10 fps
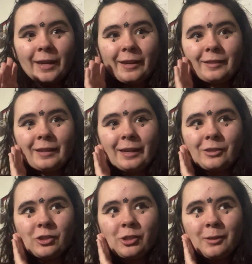And I
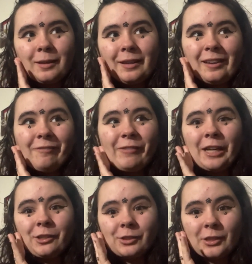just
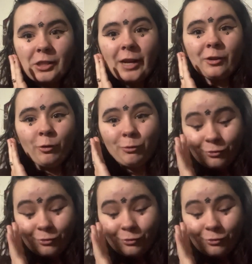find her channel